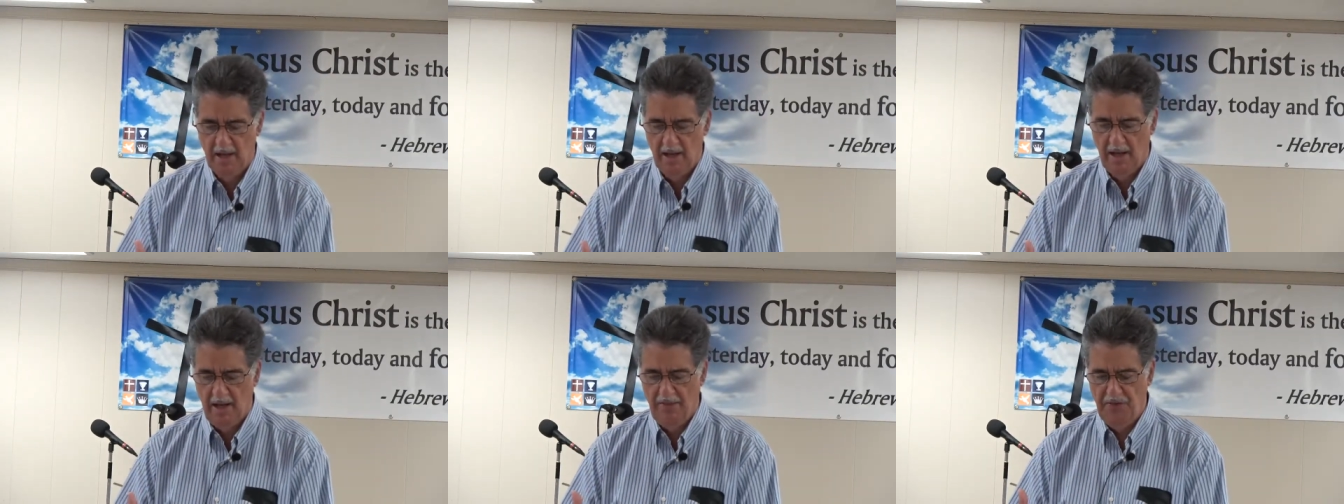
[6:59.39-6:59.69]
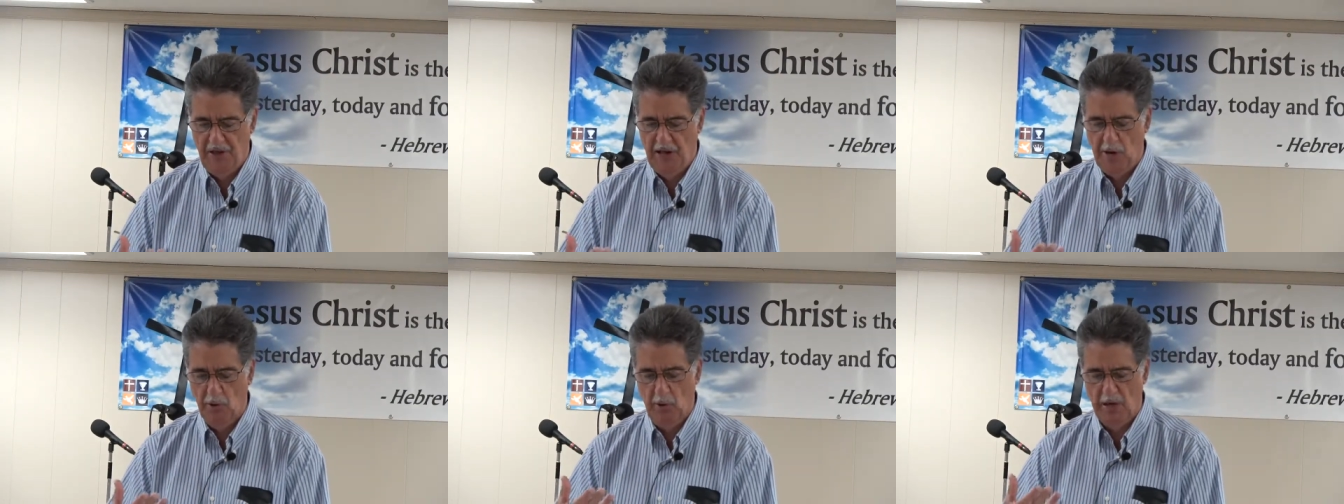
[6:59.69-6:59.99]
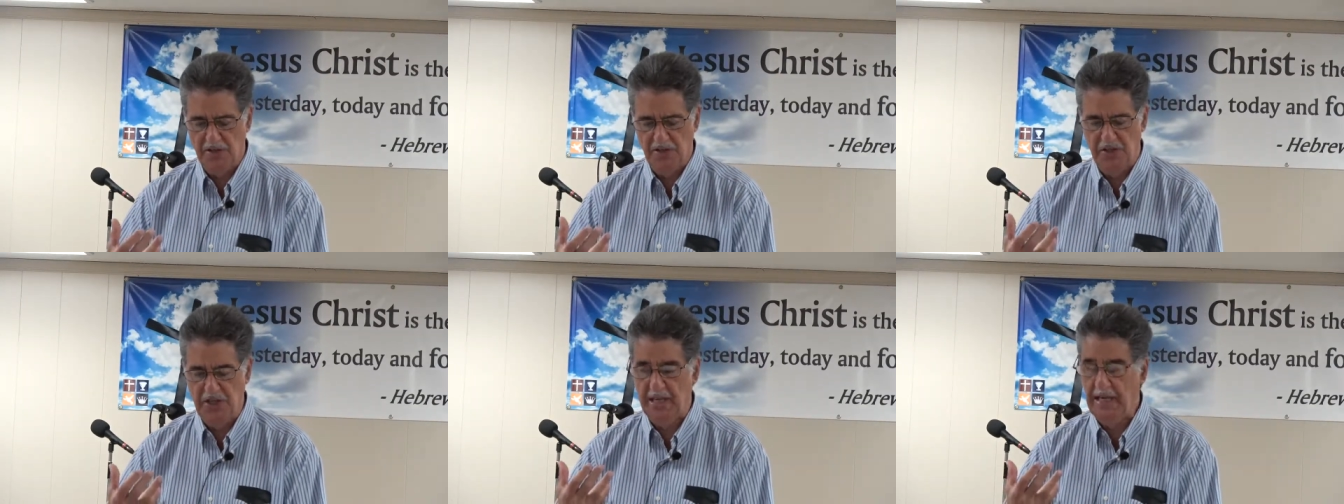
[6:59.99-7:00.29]
And there
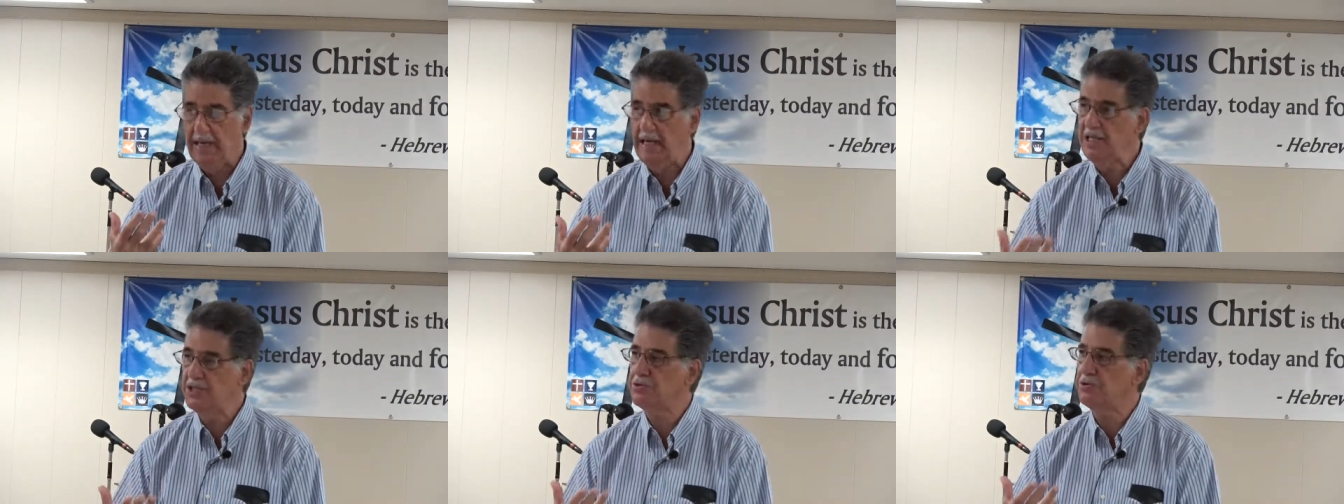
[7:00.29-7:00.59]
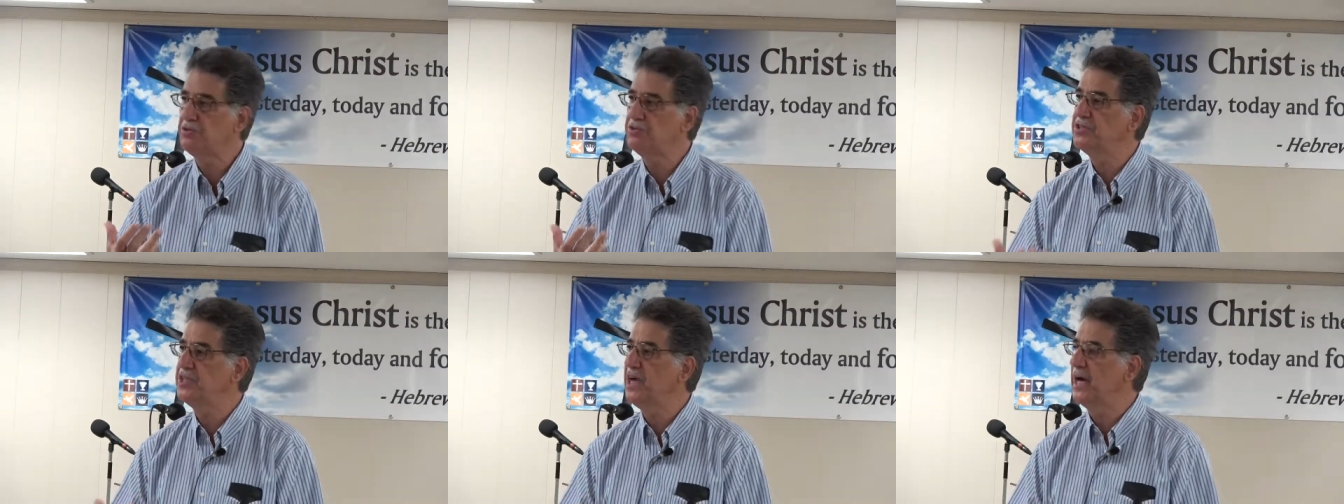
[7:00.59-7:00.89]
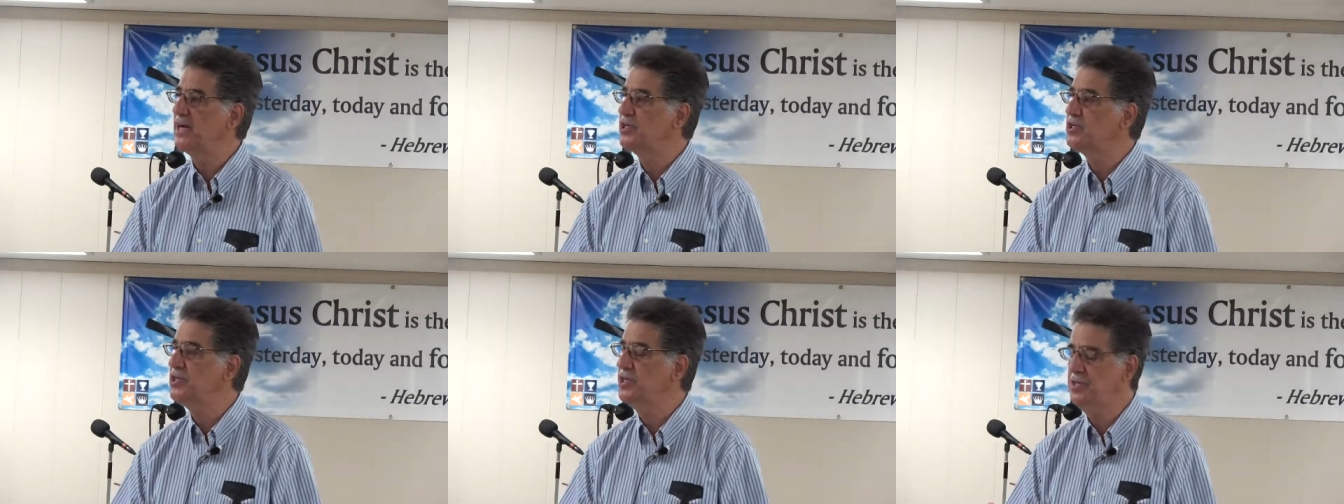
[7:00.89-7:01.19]
was the
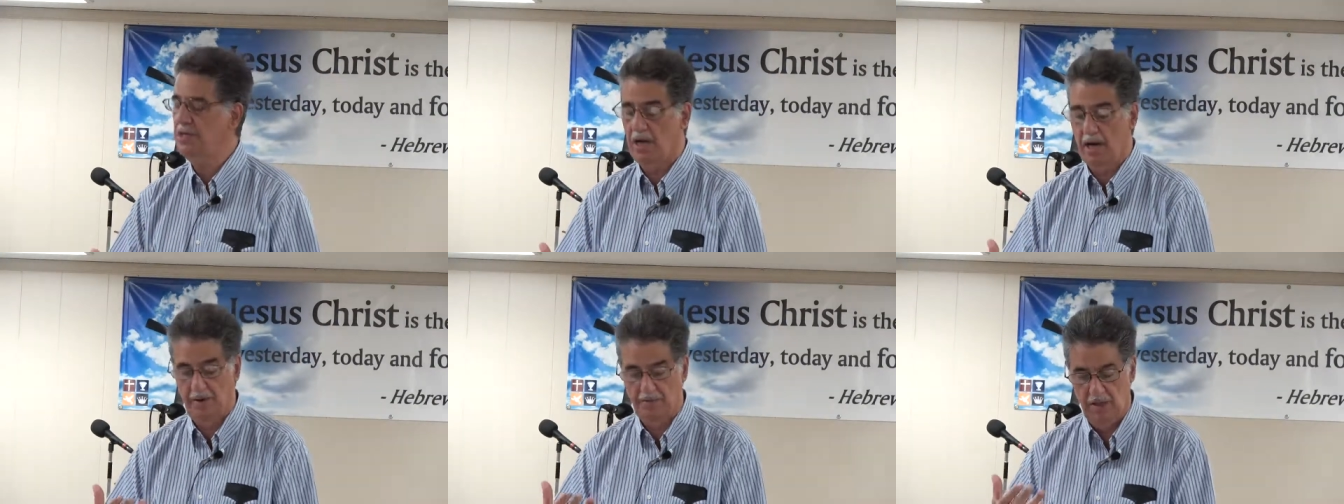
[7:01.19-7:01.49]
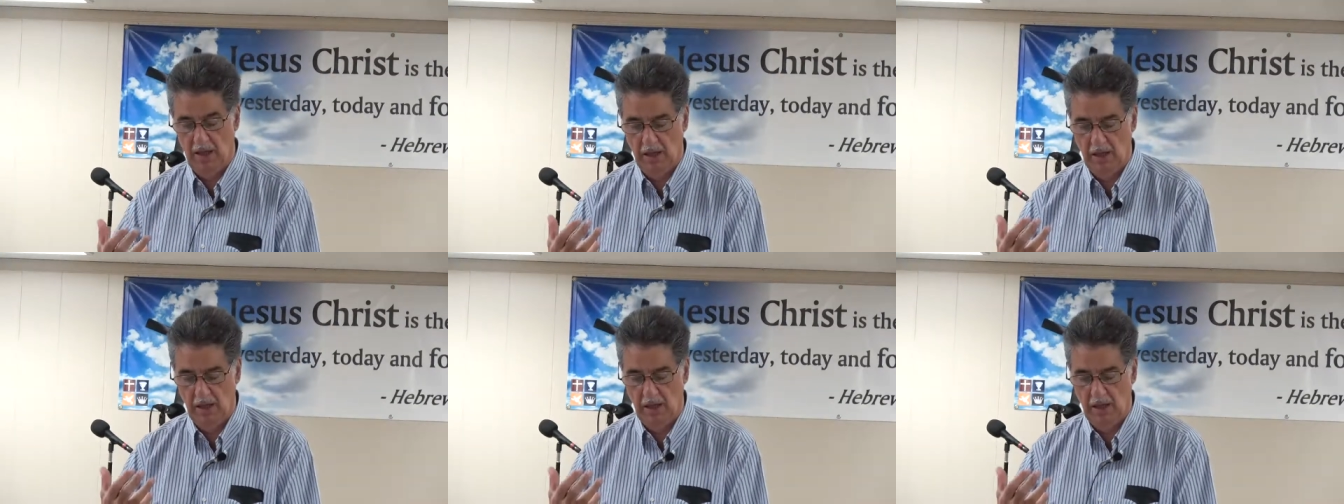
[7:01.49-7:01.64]
introduction of the